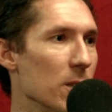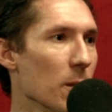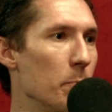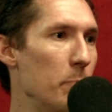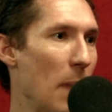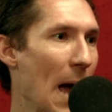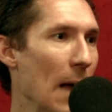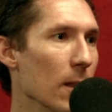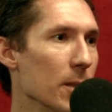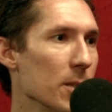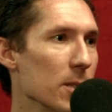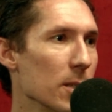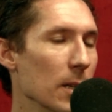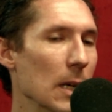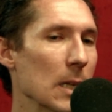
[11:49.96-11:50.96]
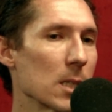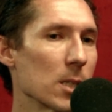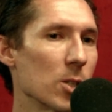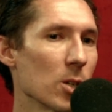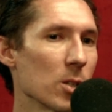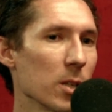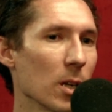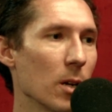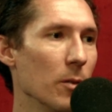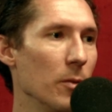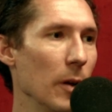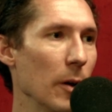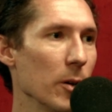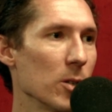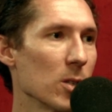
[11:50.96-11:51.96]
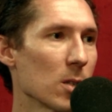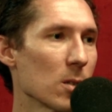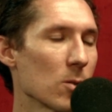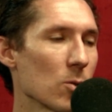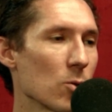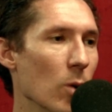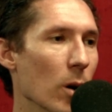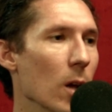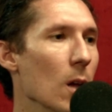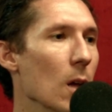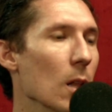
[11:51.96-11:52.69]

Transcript: a balanced. It's just like a very strong.